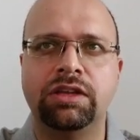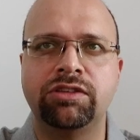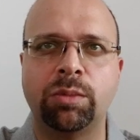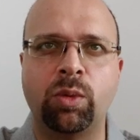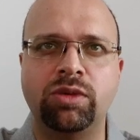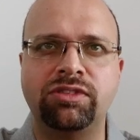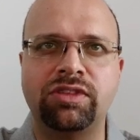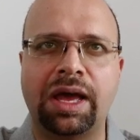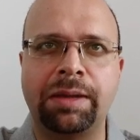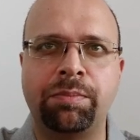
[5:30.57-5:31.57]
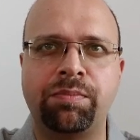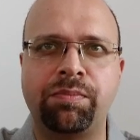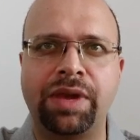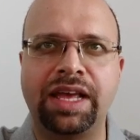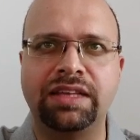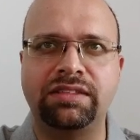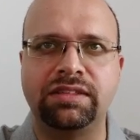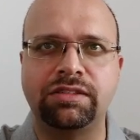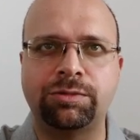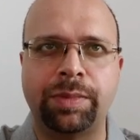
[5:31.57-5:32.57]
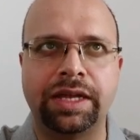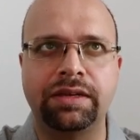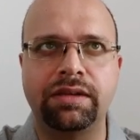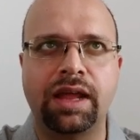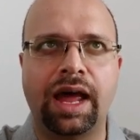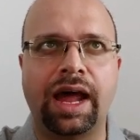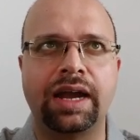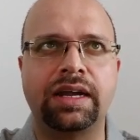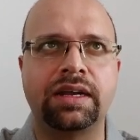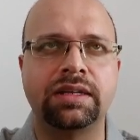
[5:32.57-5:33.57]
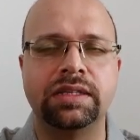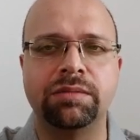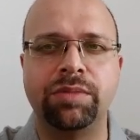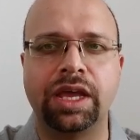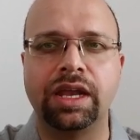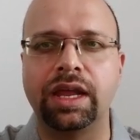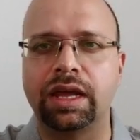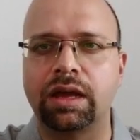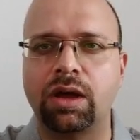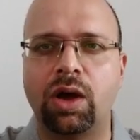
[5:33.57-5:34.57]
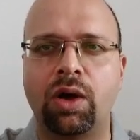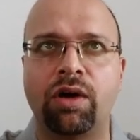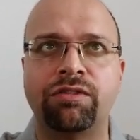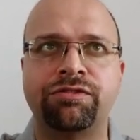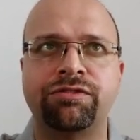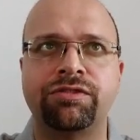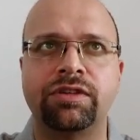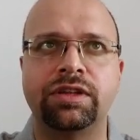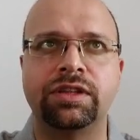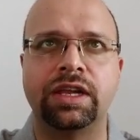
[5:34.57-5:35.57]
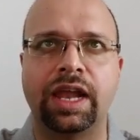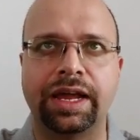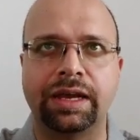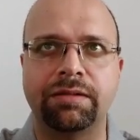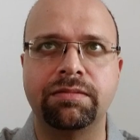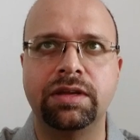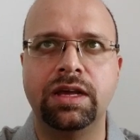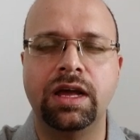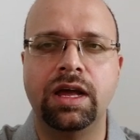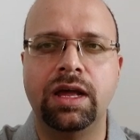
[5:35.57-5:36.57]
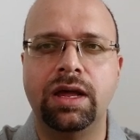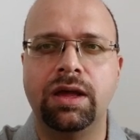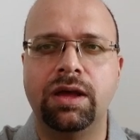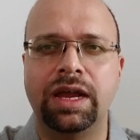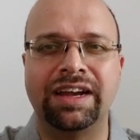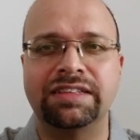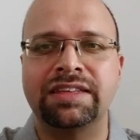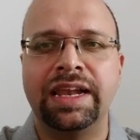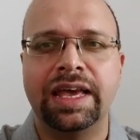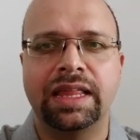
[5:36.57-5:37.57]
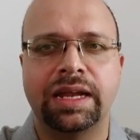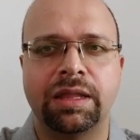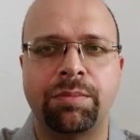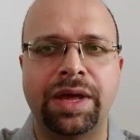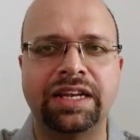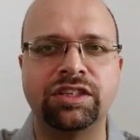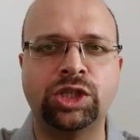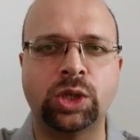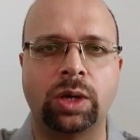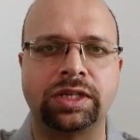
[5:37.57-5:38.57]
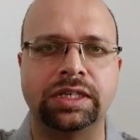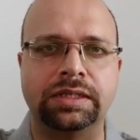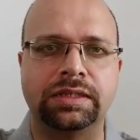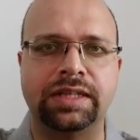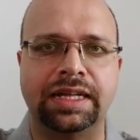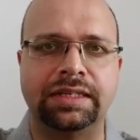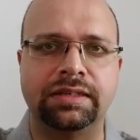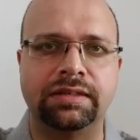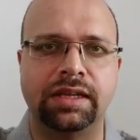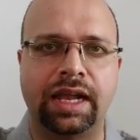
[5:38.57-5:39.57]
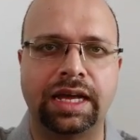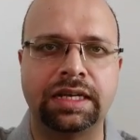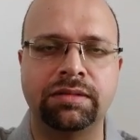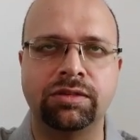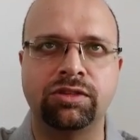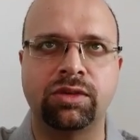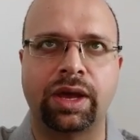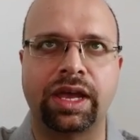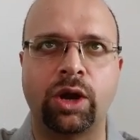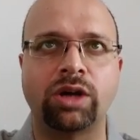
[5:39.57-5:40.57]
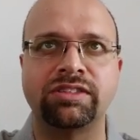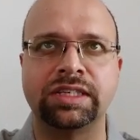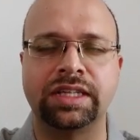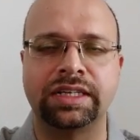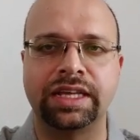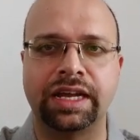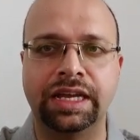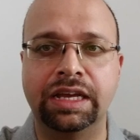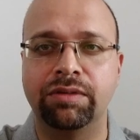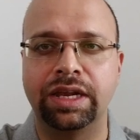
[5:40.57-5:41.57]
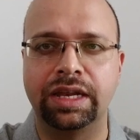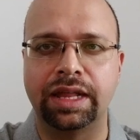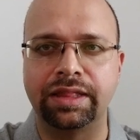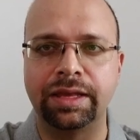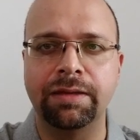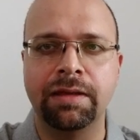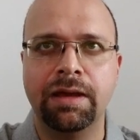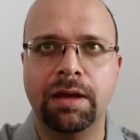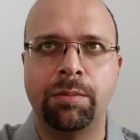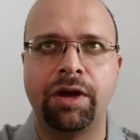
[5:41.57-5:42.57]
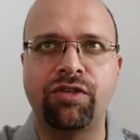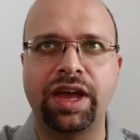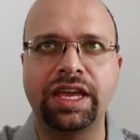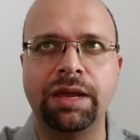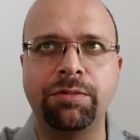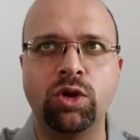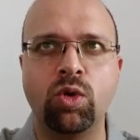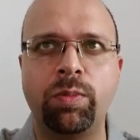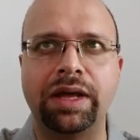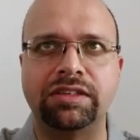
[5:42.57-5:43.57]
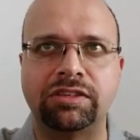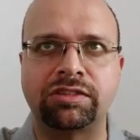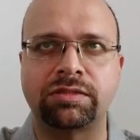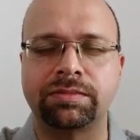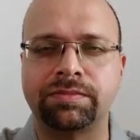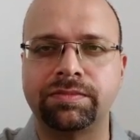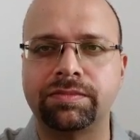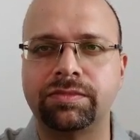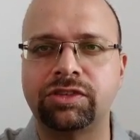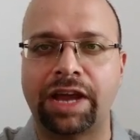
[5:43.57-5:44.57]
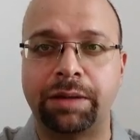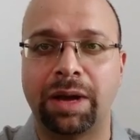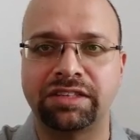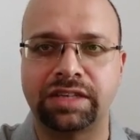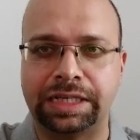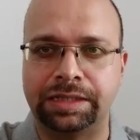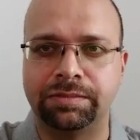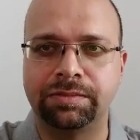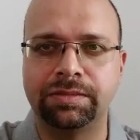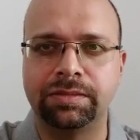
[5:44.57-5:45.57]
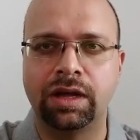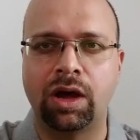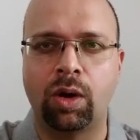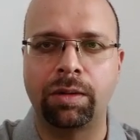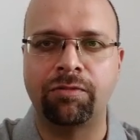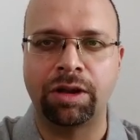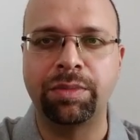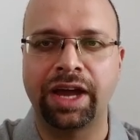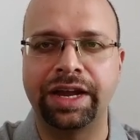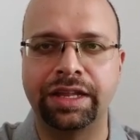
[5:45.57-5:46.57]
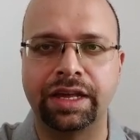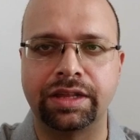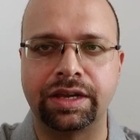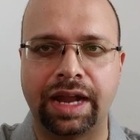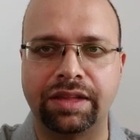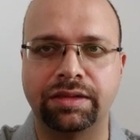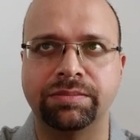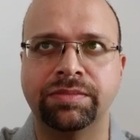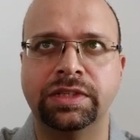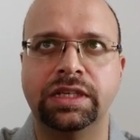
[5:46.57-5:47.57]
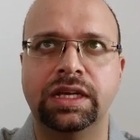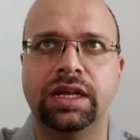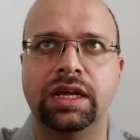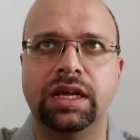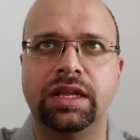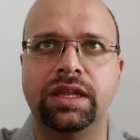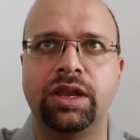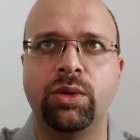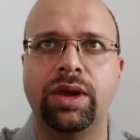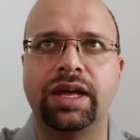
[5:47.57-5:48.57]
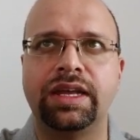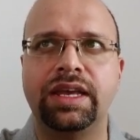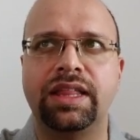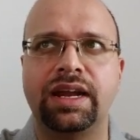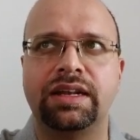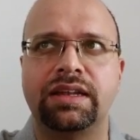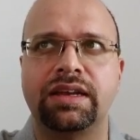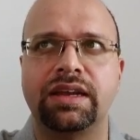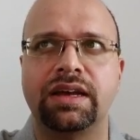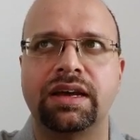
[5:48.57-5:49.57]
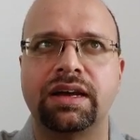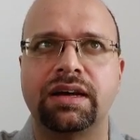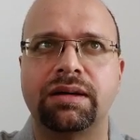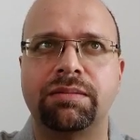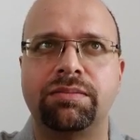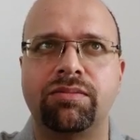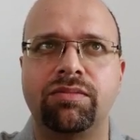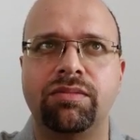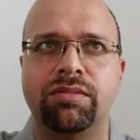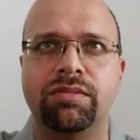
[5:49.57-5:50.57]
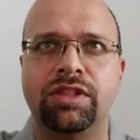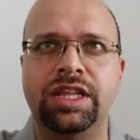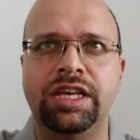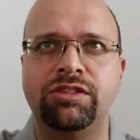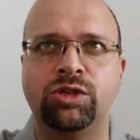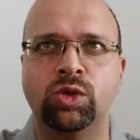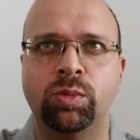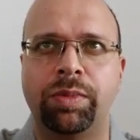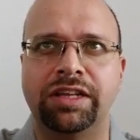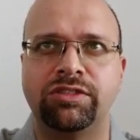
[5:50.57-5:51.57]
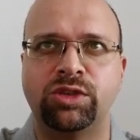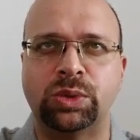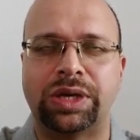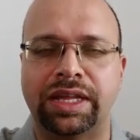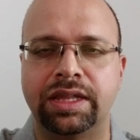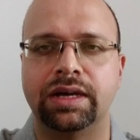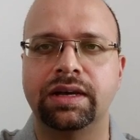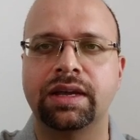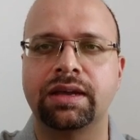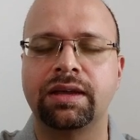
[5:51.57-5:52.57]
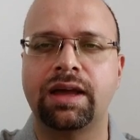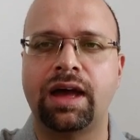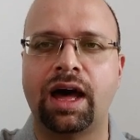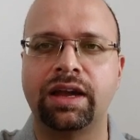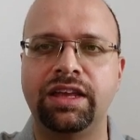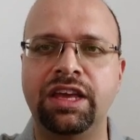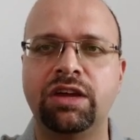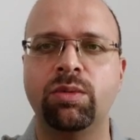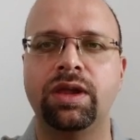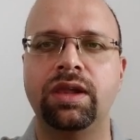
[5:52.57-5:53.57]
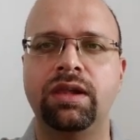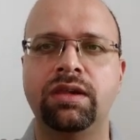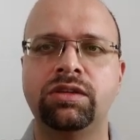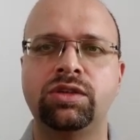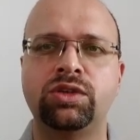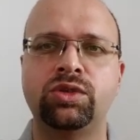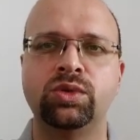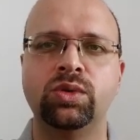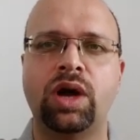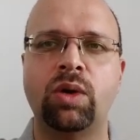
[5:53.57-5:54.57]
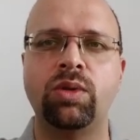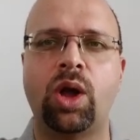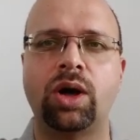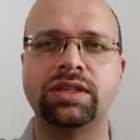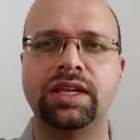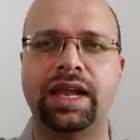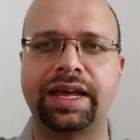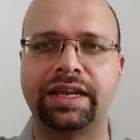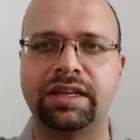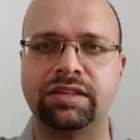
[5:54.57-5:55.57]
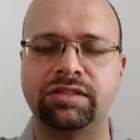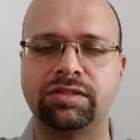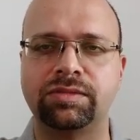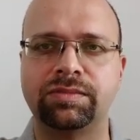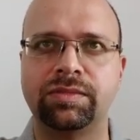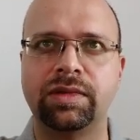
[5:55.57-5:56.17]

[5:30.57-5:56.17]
Suppose I place this pen at the beginning of the line. It is clear that the pen is shorter than the line, so I cannot say that they are equally lengthy. But if I keep two pens side by side, or one behind the other rather, then you will agree that these two pens together are equal to how long the line is,